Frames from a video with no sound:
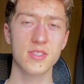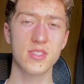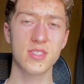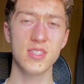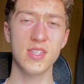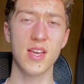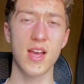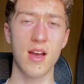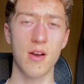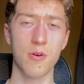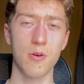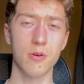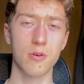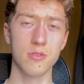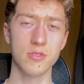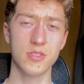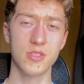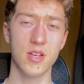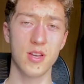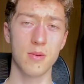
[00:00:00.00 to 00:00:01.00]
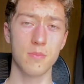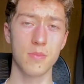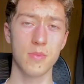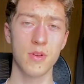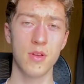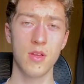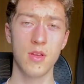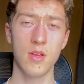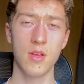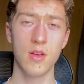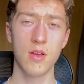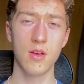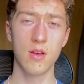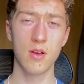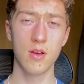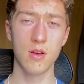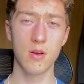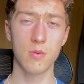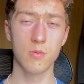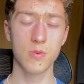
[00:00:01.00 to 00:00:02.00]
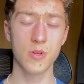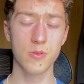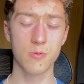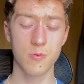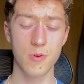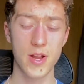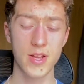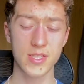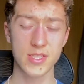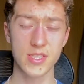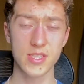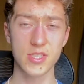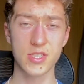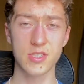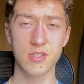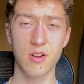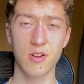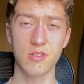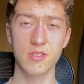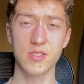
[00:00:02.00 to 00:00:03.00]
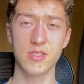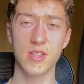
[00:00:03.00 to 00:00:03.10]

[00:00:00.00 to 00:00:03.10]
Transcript: see how it holds up when racing starts